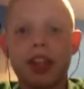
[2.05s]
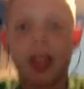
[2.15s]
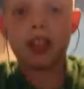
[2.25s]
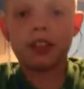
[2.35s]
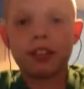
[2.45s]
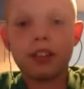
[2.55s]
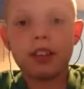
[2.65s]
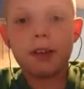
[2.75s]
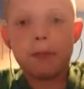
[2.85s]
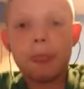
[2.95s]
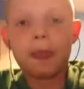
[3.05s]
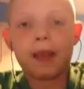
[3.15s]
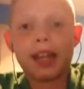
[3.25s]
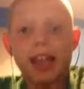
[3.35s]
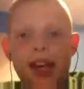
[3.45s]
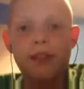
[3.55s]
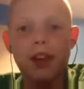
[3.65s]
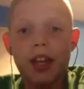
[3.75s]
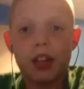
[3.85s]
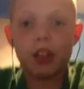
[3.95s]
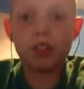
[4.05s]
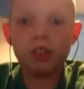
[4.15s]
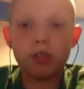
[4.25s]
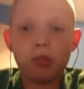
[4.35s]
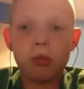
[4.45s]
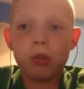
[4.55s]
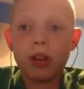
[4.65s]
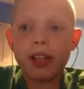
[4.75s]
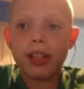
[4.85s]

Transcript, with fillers: and I have a new